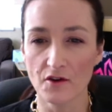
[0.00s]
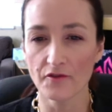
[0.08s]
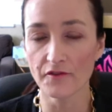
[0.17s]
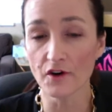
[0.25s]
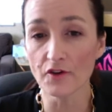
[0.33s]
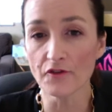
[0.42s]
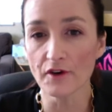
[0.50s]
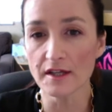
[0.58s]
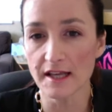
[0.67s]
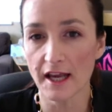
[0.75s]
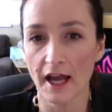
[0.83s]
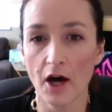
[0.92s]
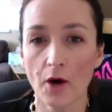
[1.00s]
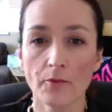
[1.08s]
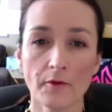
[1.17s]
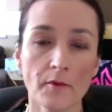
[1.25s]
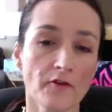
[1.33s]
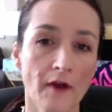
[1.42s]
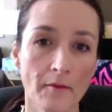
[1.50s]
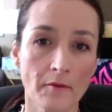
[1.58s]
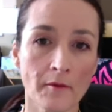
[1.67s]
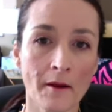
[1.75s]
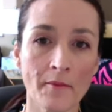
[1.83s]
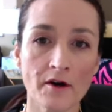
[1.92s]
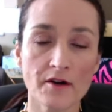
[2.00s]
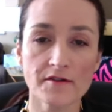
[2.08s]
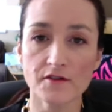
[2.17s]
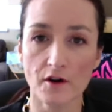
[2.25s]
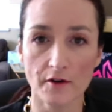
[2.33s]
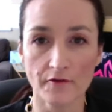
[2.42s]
feel free to get help from your family members or